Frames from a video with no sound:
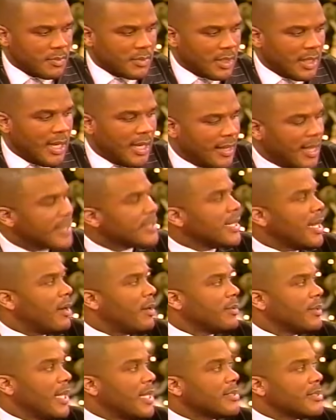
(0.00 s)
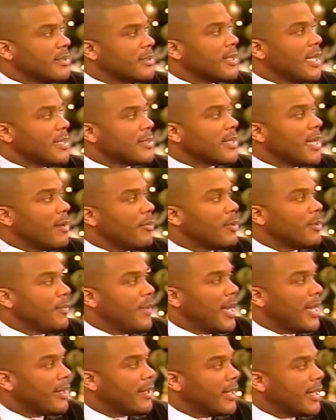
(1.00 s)
that's how we
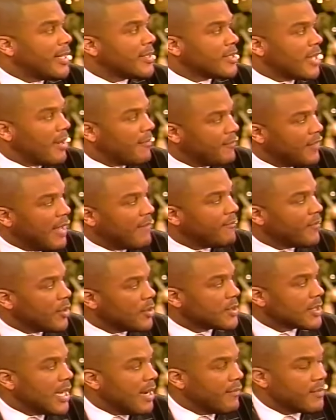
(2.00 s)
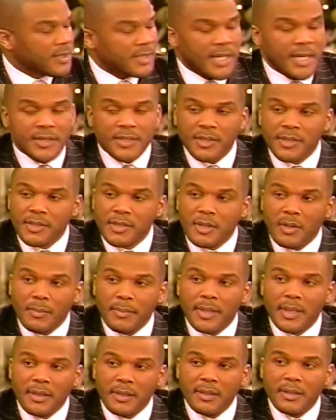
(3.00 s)
met. And that's how that first conversation told
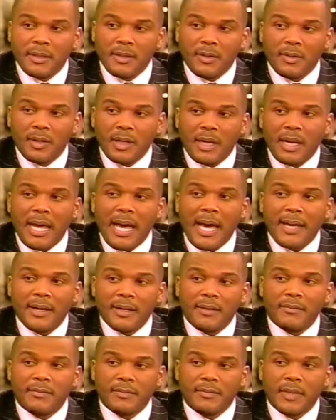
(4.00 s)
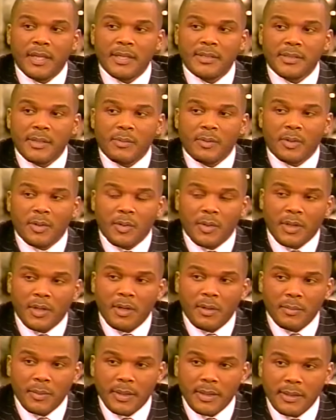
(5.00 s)
me, you know, a lot of things that were going
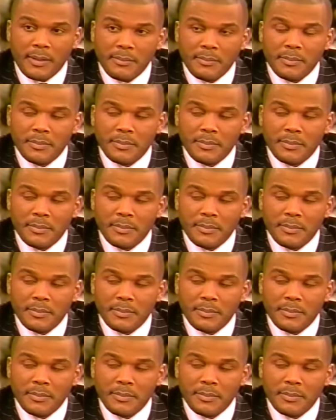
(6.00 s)
on with him.